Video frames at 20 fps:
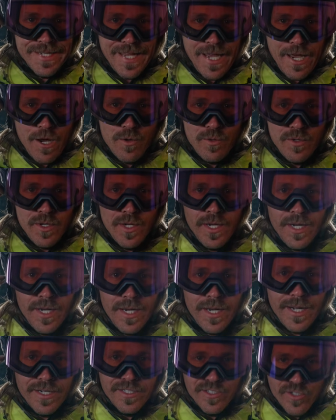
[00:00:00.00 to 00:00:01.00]
down,
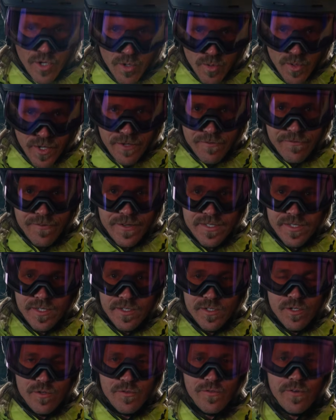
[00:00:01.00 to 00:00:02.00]
and I don't want it
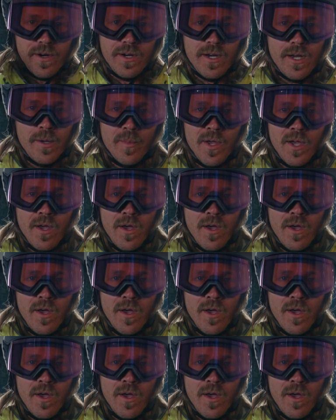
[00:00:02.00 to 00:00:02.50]
facing too far up.